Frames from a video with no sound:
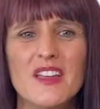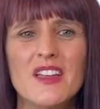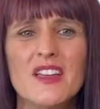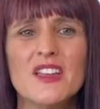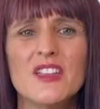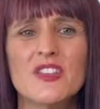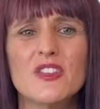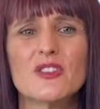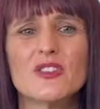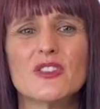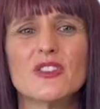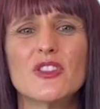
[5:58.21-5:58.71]

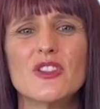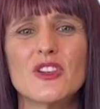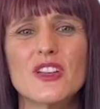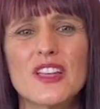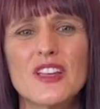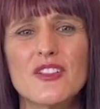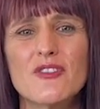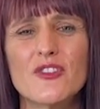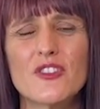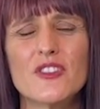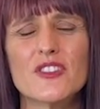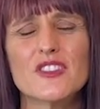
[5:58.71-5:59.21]
You're looking
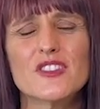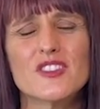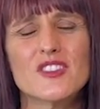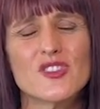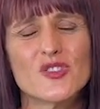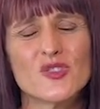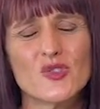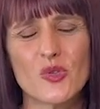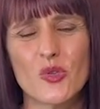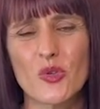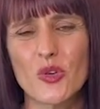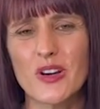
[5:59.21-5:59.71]
for the
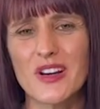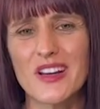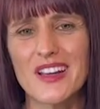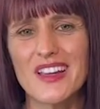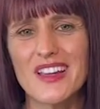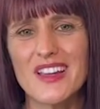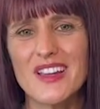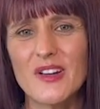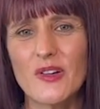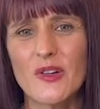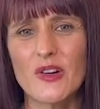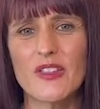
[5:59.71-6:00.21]

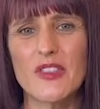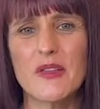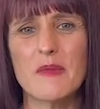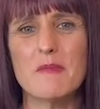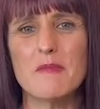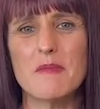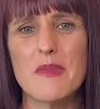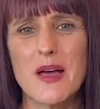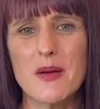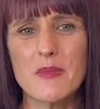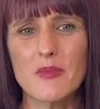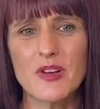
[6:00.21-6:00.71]
story or the
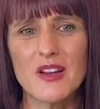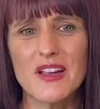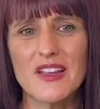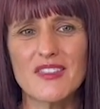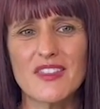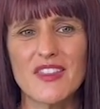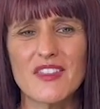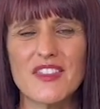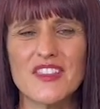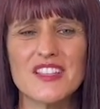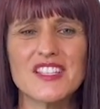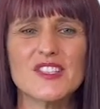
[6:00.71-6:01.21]
memory
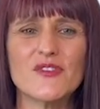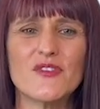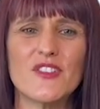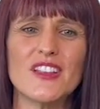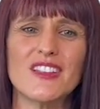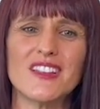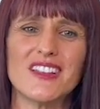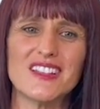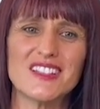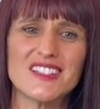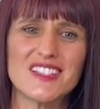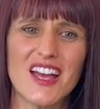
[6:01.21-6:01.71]
that this
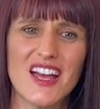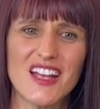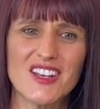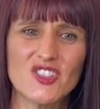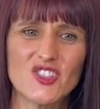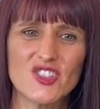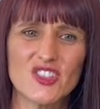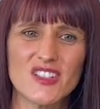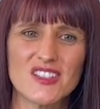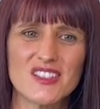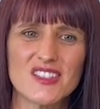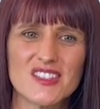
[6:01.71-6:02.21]
feeling
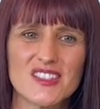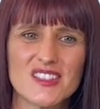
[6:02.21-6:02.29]
touches.